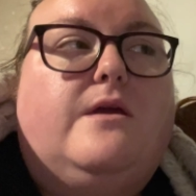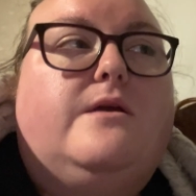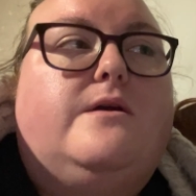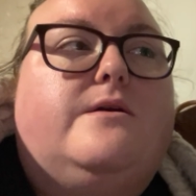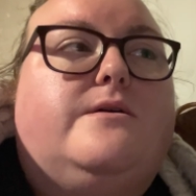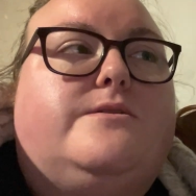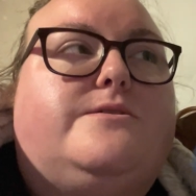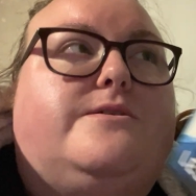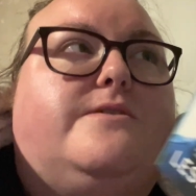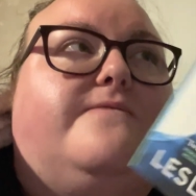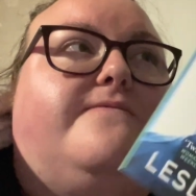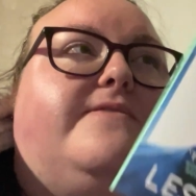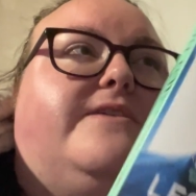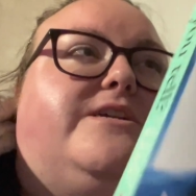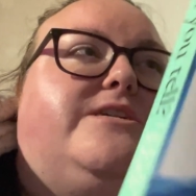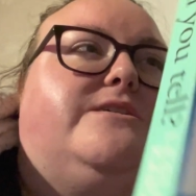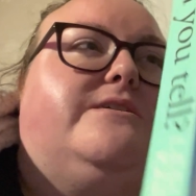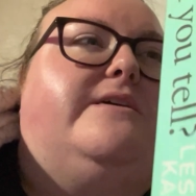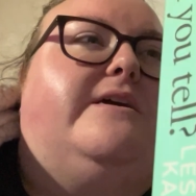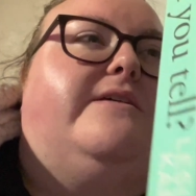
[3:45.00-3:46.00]
So
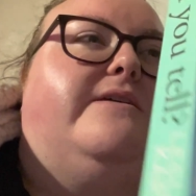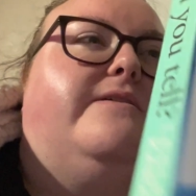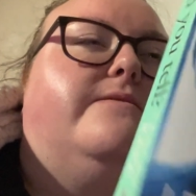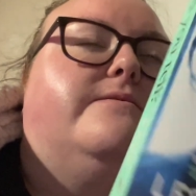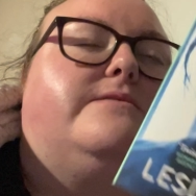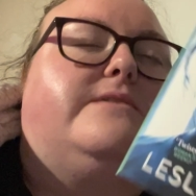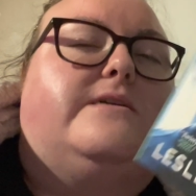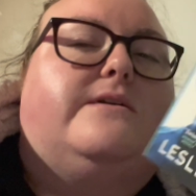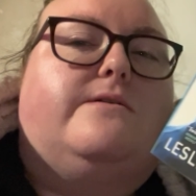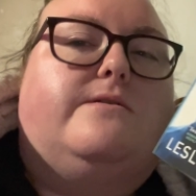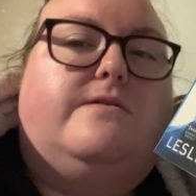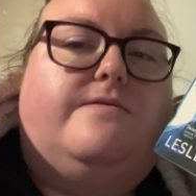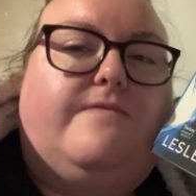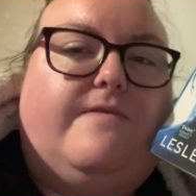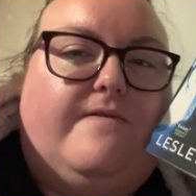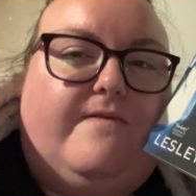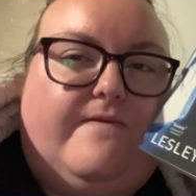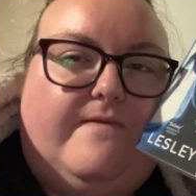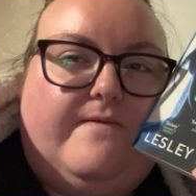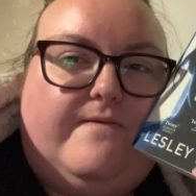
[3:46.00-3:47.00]
officially I think there's like over
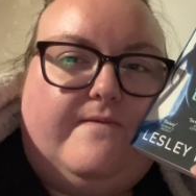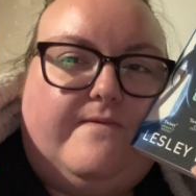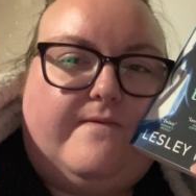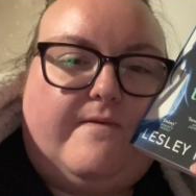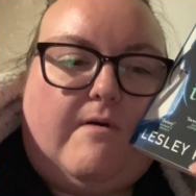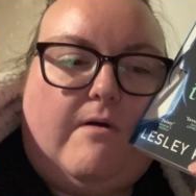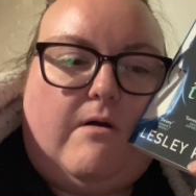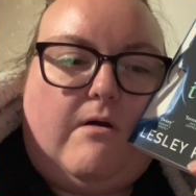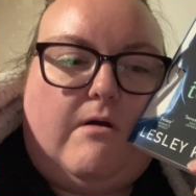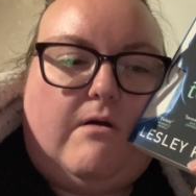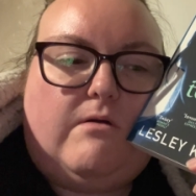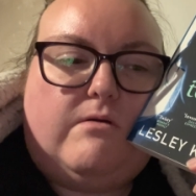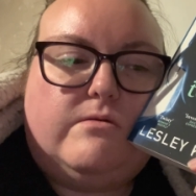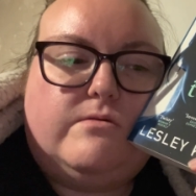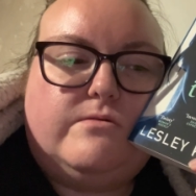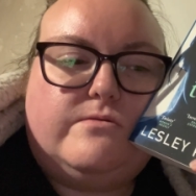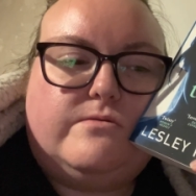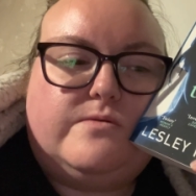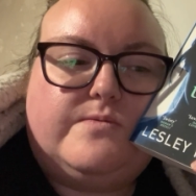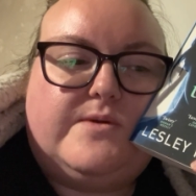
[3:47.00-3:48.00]

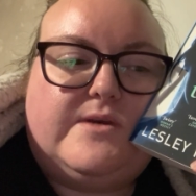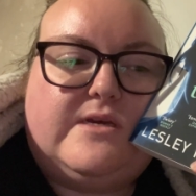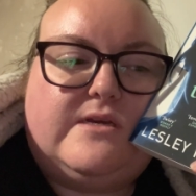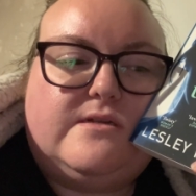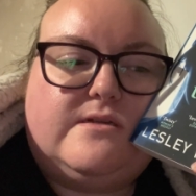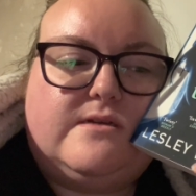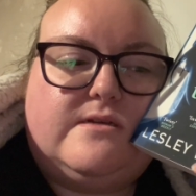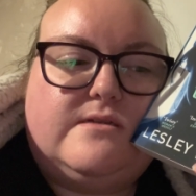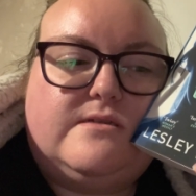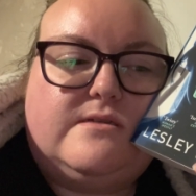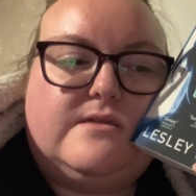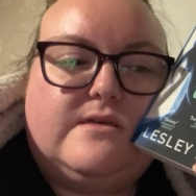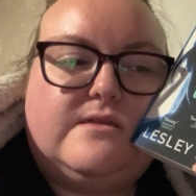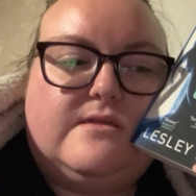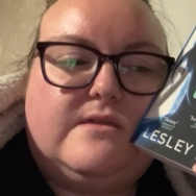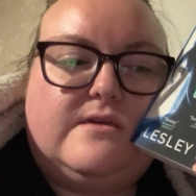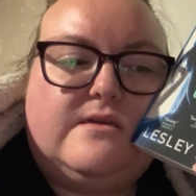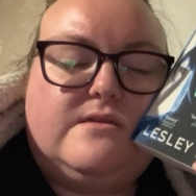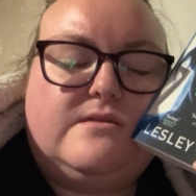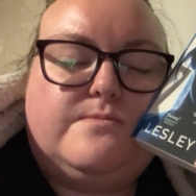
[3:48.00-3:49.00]
400 pages in
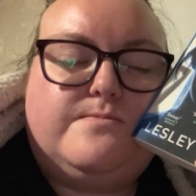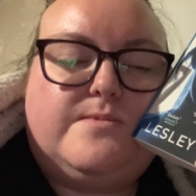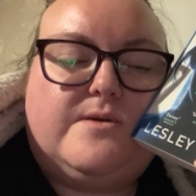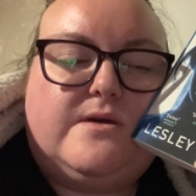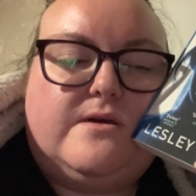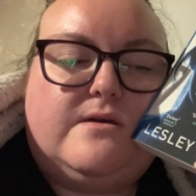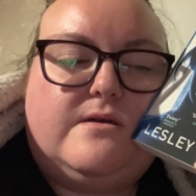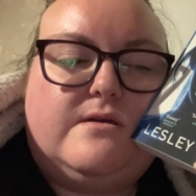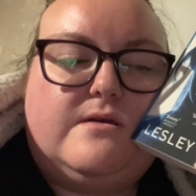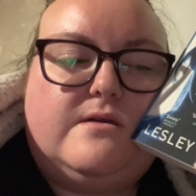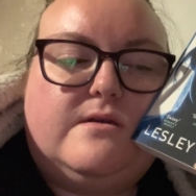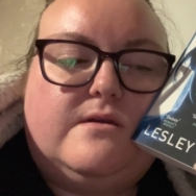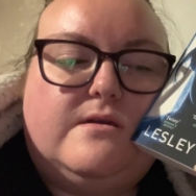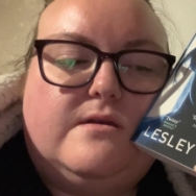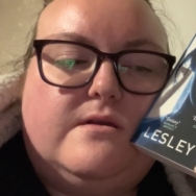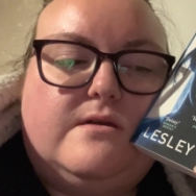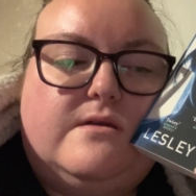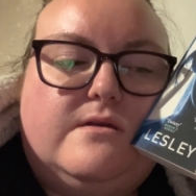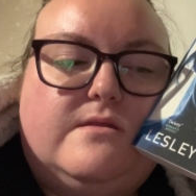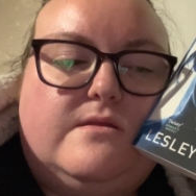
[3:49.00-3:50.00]
this, but
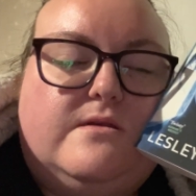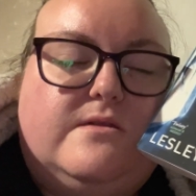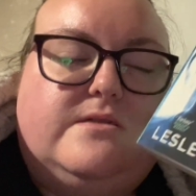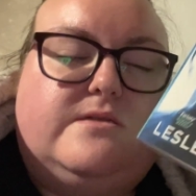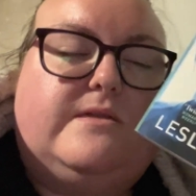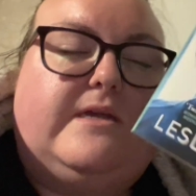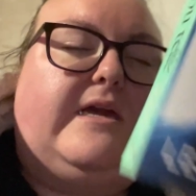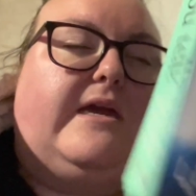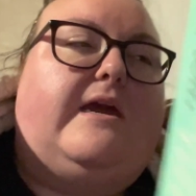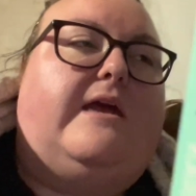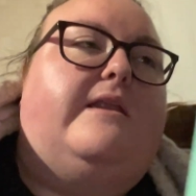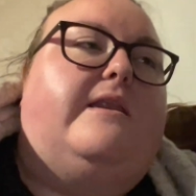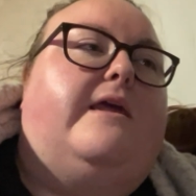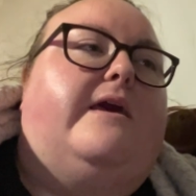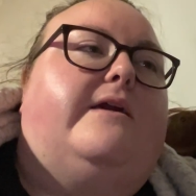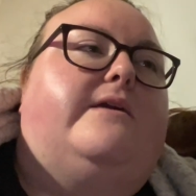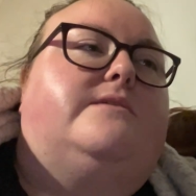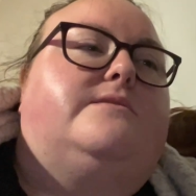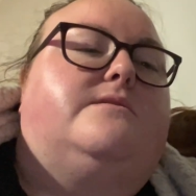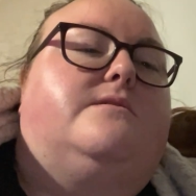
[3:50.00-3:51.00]
there's like an
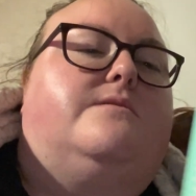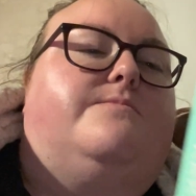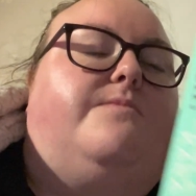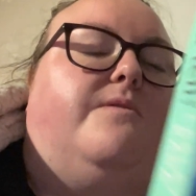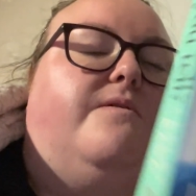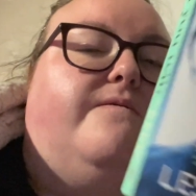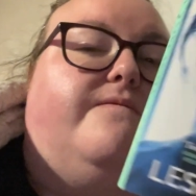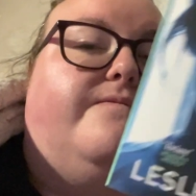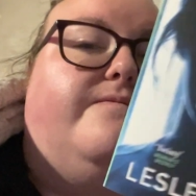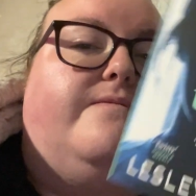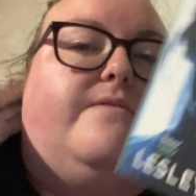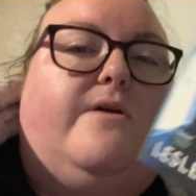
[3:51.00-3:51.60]
excerpt of